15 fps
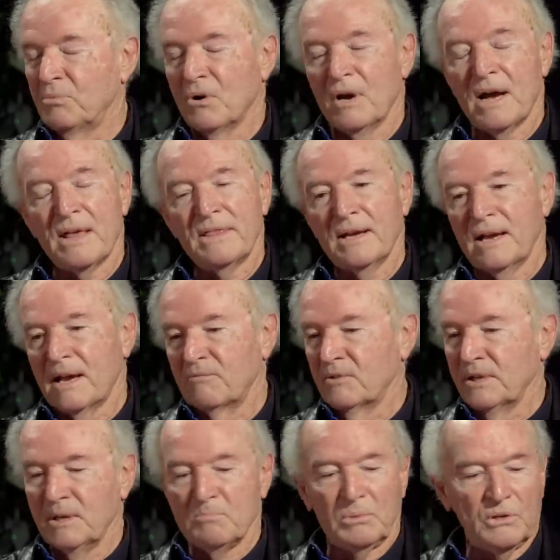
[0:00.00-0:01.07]
boy, I think I
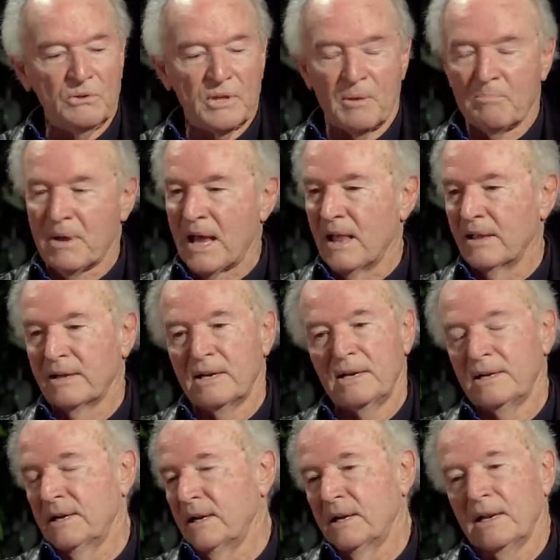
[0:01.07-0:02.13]
really blew that.
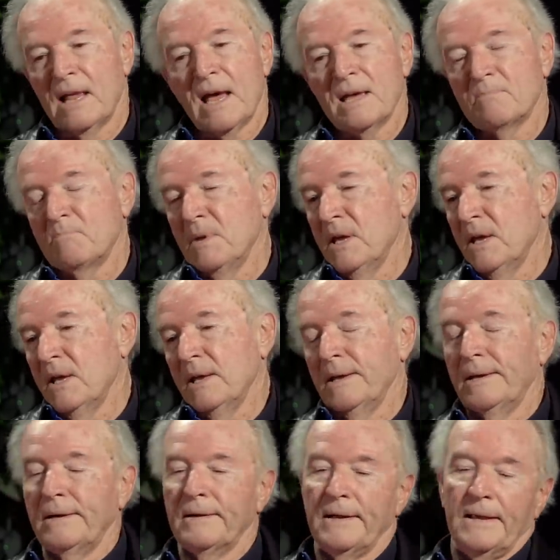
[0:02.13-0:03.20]
Paladin didn't like me,
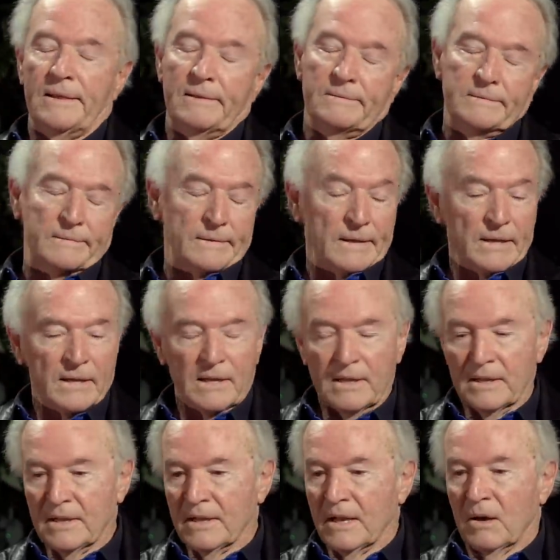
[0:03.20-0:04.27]
you know.
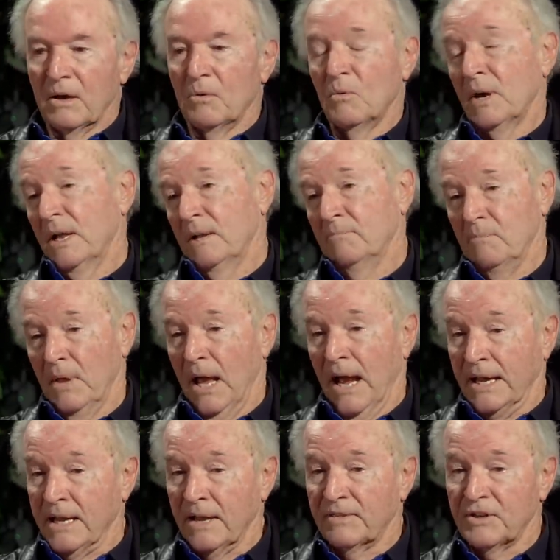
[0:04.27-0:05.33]
Well,
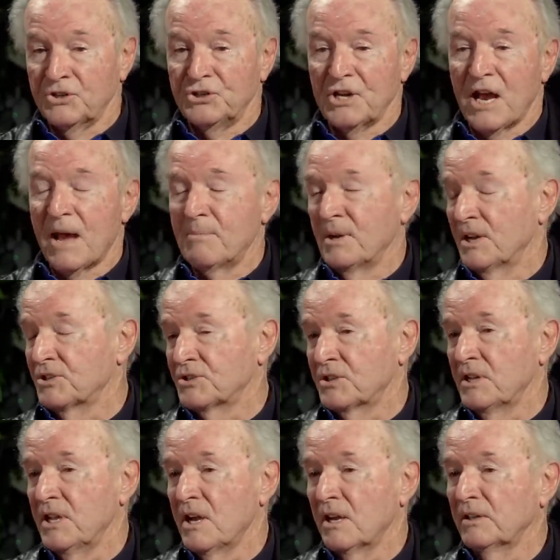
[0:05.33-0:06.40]
I get the job, and it's
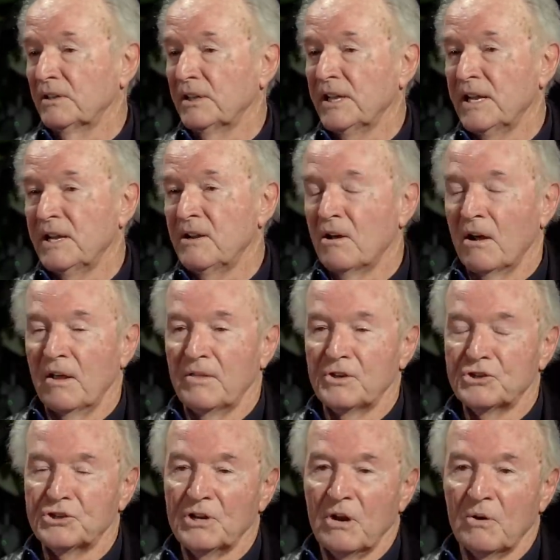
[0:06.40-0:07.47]
the young lead on the
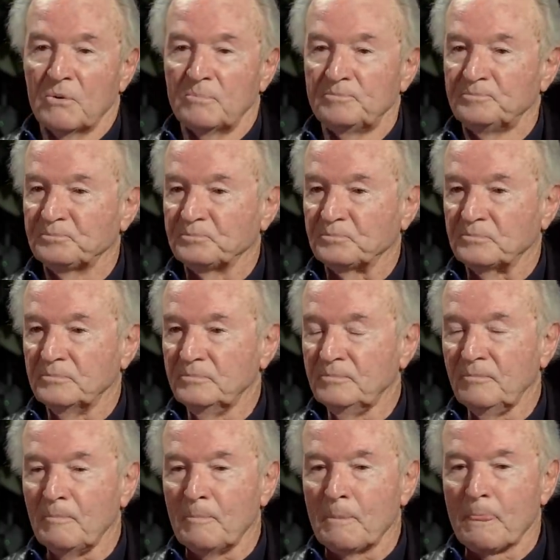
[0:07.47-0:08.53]
show.
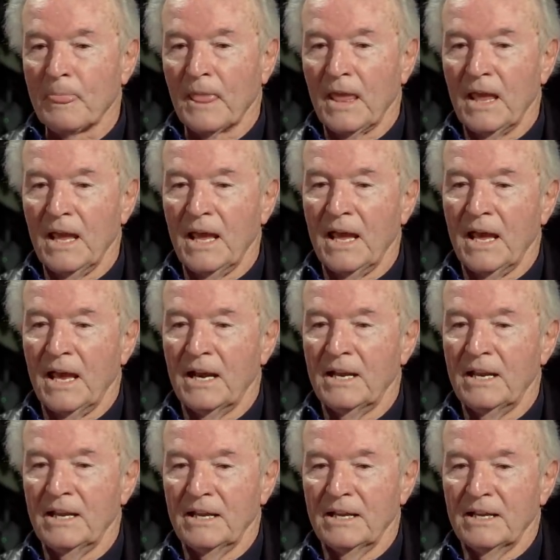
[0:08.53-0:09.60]

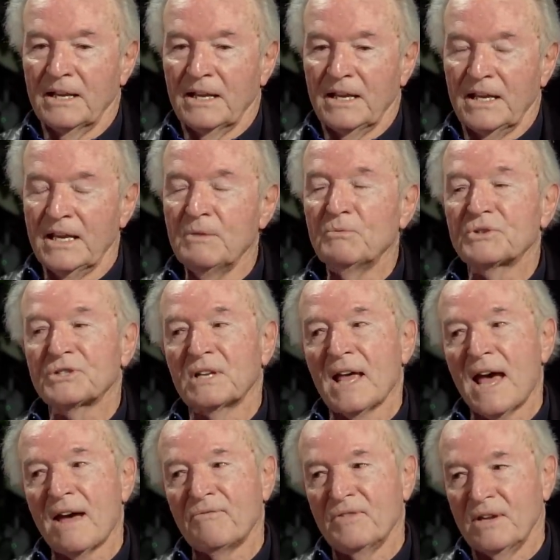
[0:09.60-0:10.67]
And he was
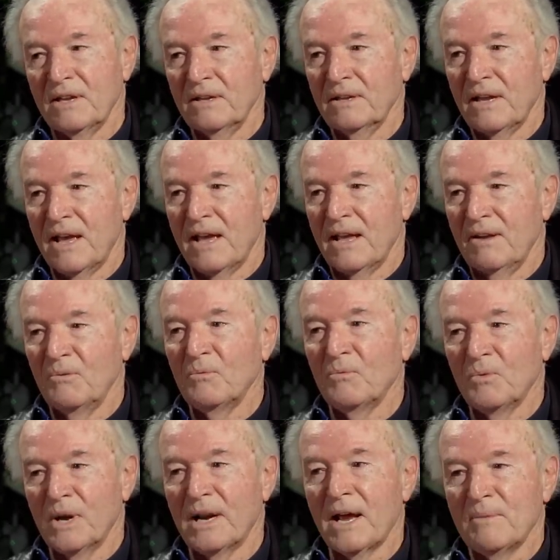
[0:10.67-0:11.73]
laughing
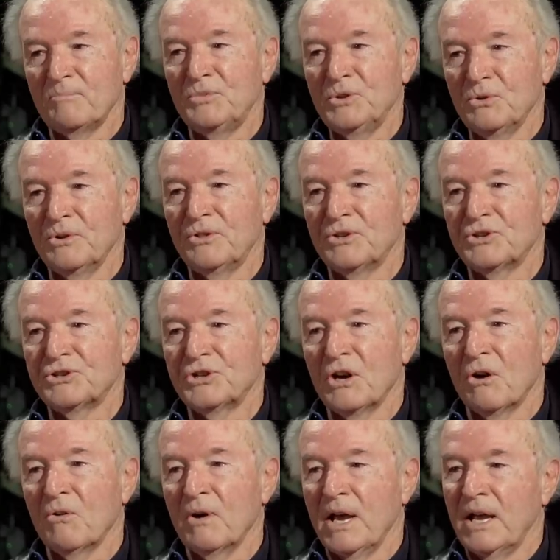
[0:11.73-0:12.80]
when I'm doing the
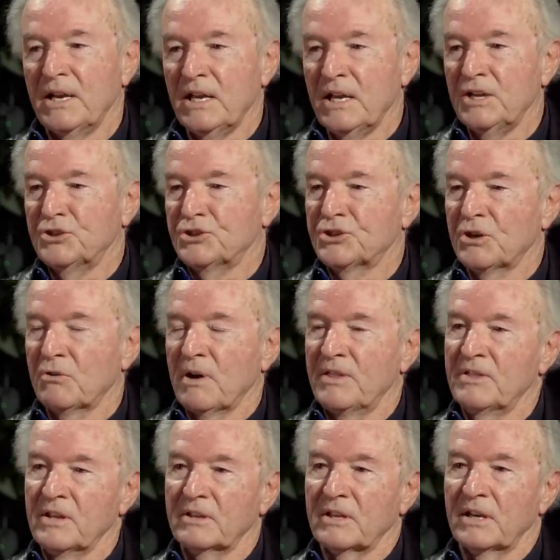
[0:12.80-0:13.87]
show, and each show, I
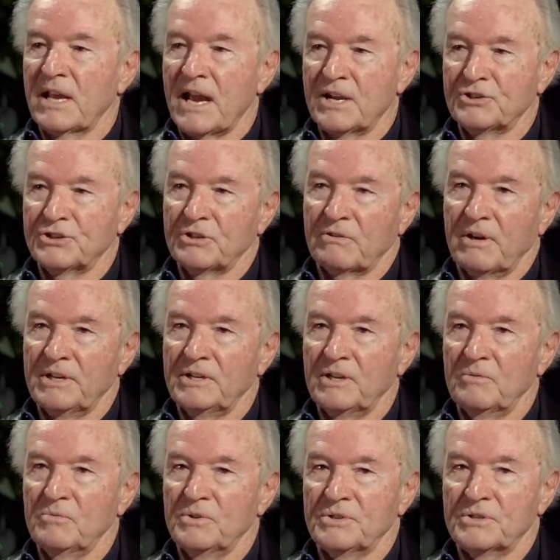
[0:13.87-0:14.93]
think the last show I
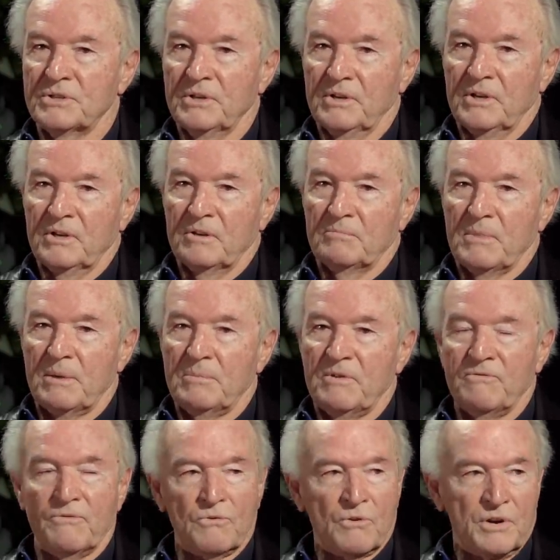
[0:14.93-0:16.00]
did was maybe
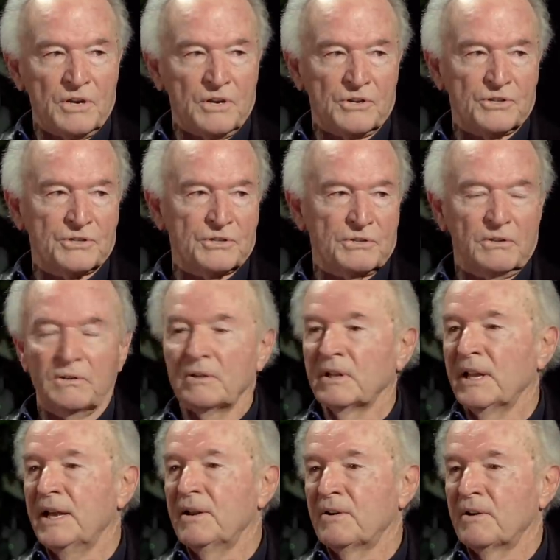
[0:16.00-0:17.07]
4 years
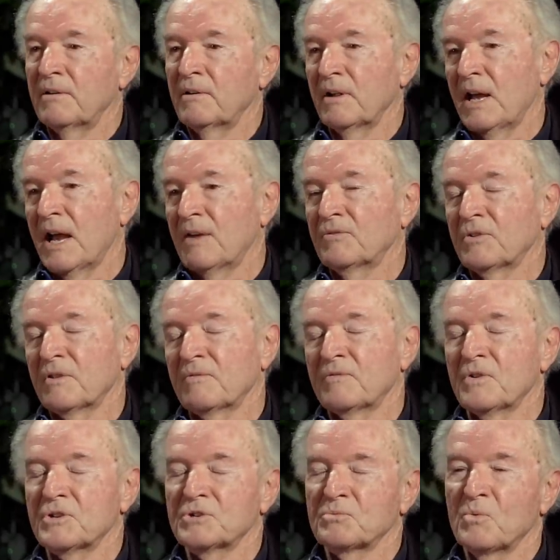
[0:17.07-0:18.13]
later after the
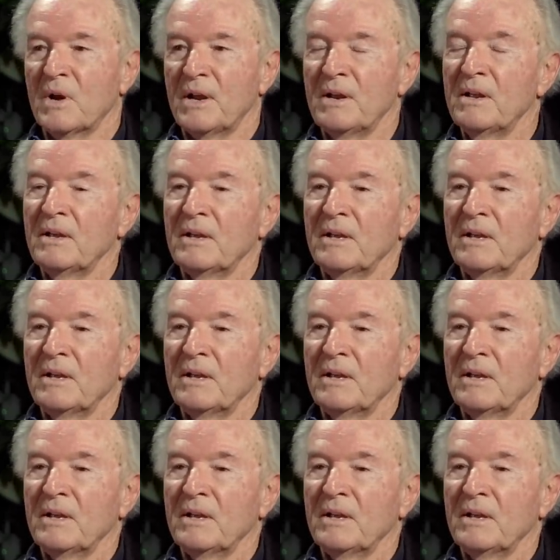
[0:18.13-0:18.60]
first one,